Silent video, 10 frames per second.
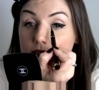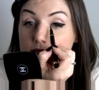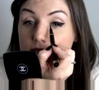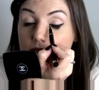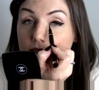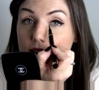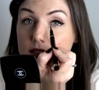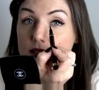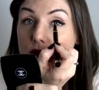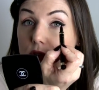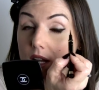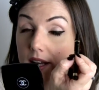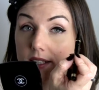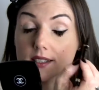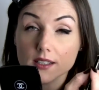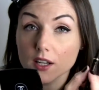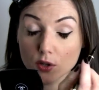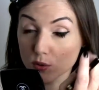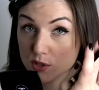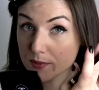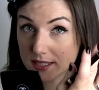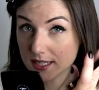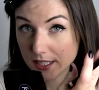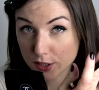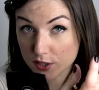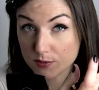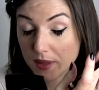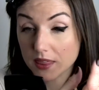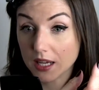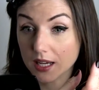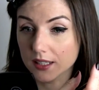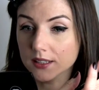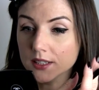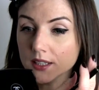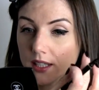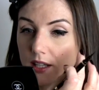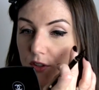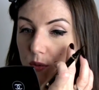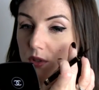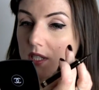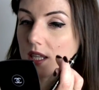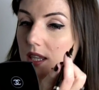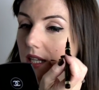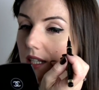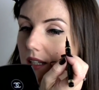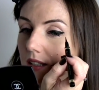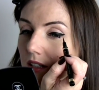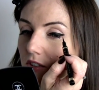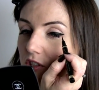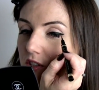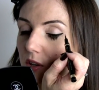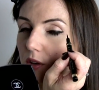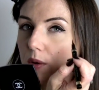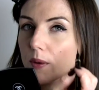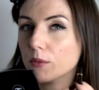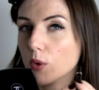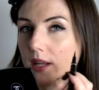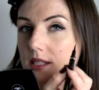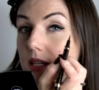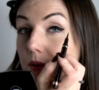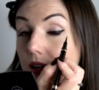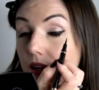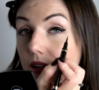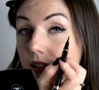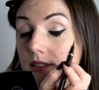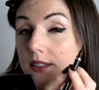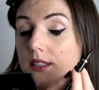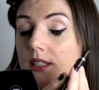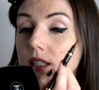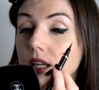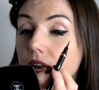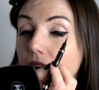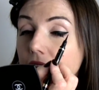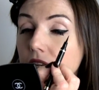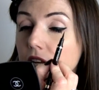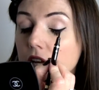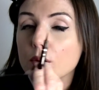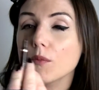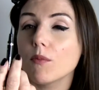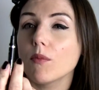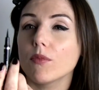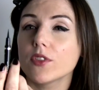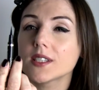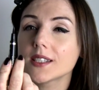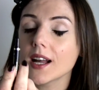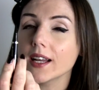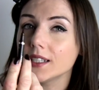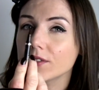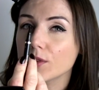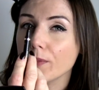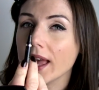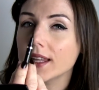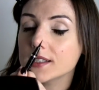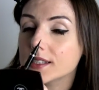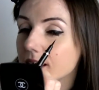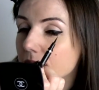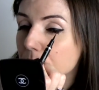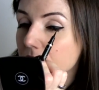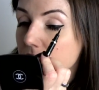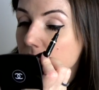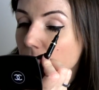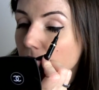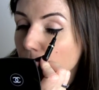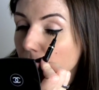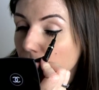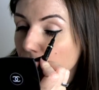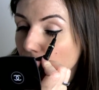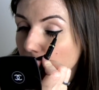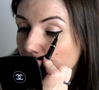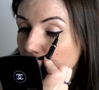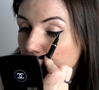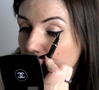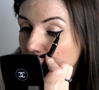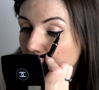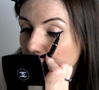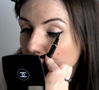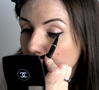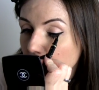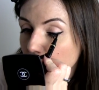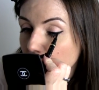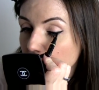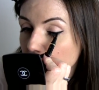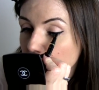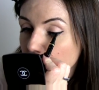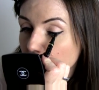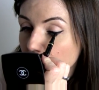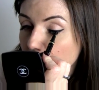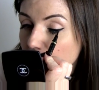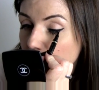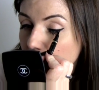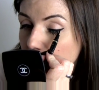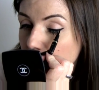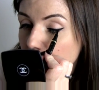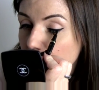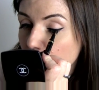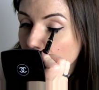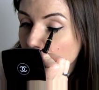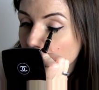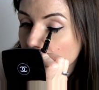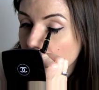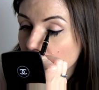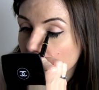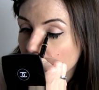to here, so your line is automatically going to be thicker. If you want it thinner, just don't go up quite so high. And the side of the pen's nib is doing the work for you, because you're going from the point and you're just sweeping it